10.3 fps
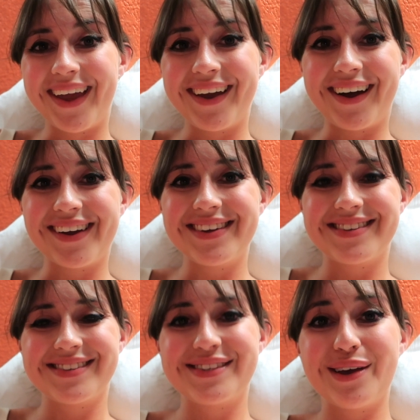Hey guys,
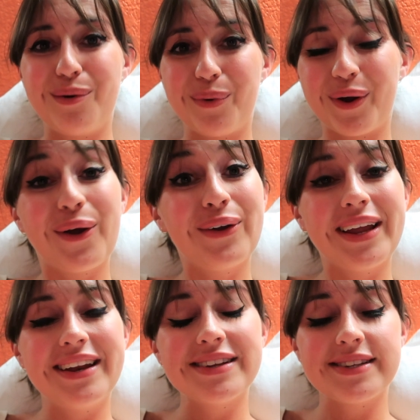so we're
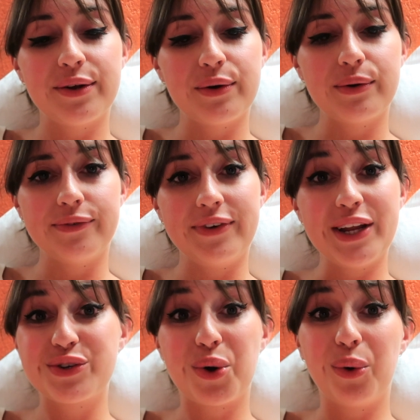currently in this little
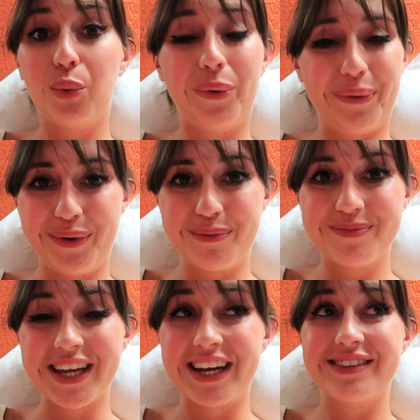village called
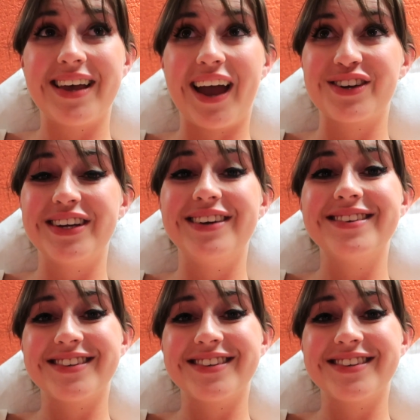Williams, and it's actually